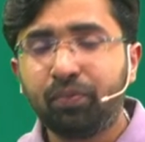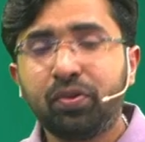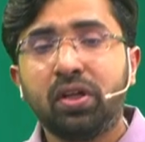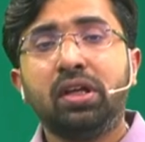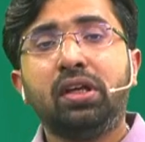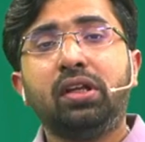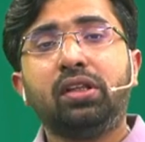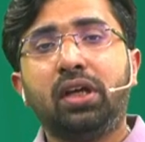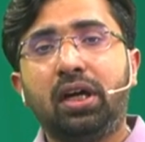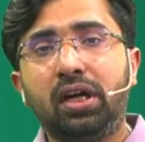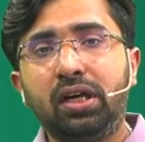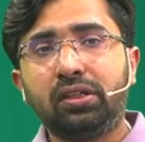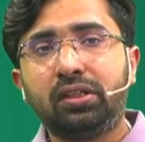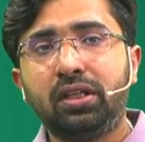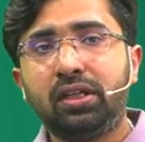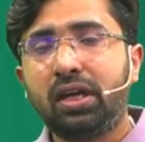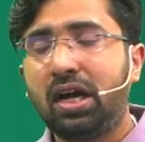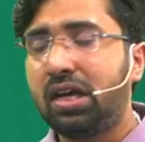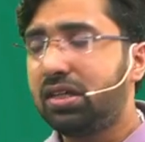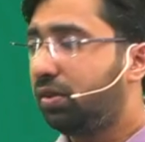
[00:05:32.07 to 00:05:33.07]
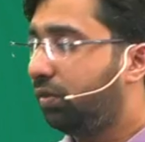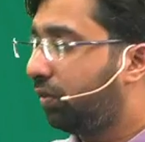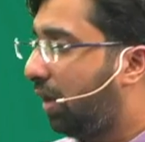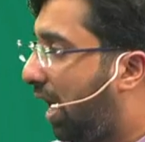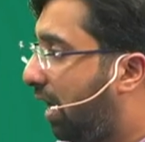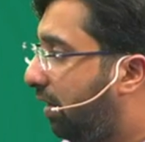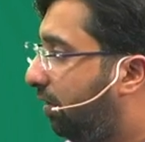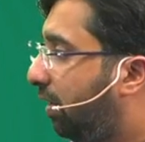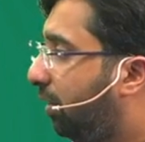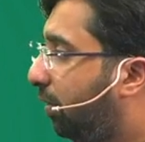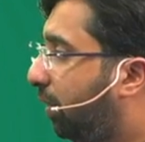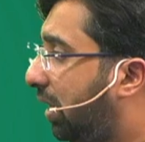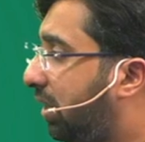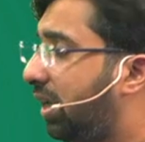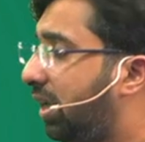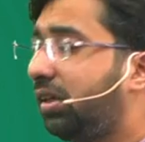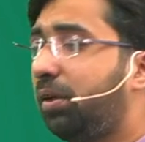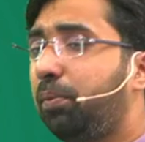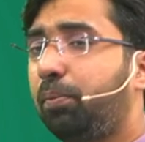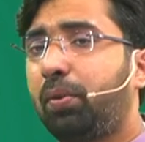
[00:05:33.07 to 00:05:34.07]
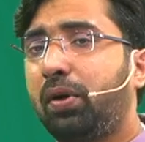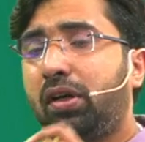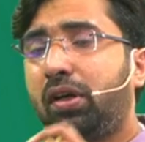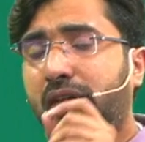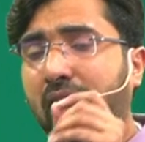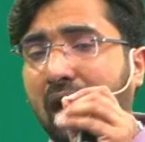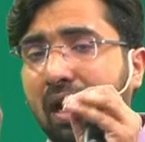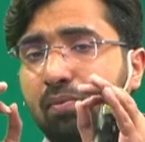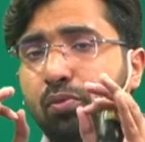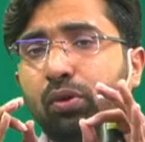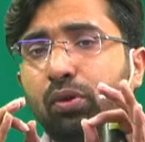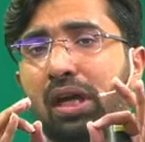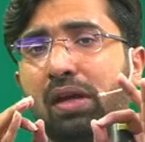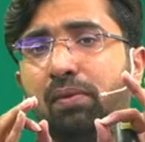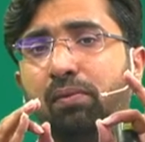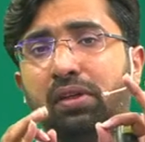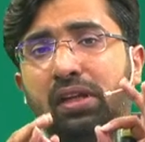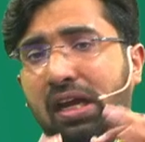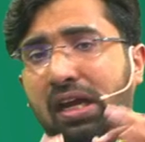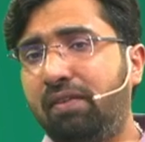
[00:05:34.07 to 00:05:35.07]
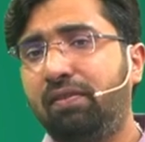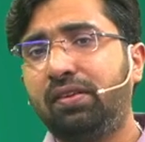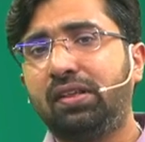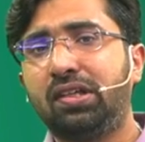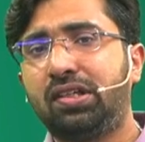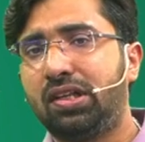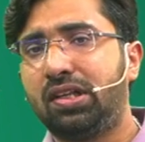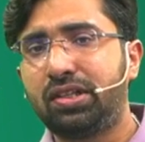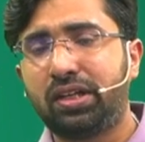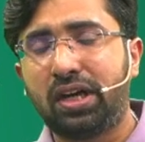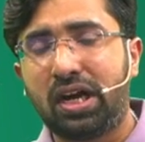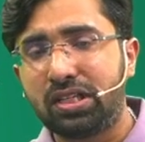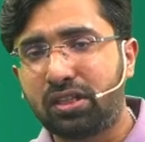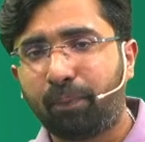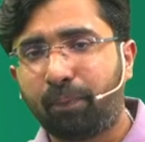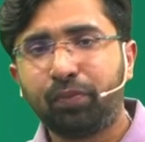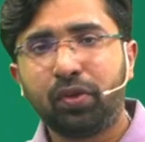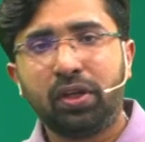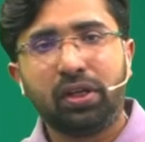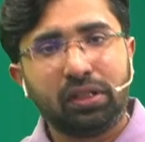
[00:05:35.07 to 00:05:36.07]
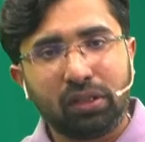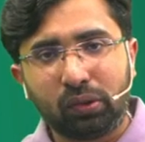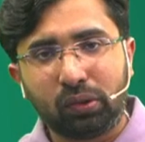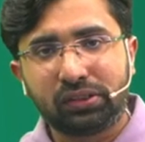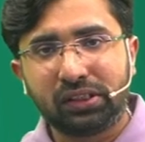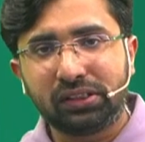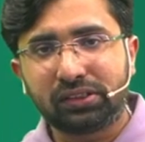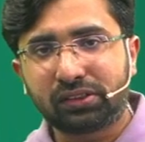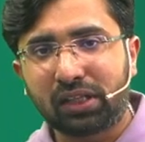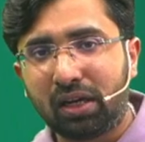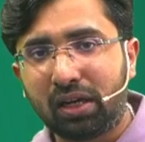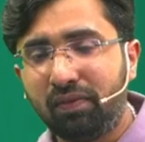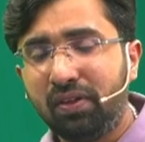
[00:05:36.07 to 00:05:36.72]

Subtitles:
Third thing, guys, I will conduct a time to time live sessions, guys, now this time,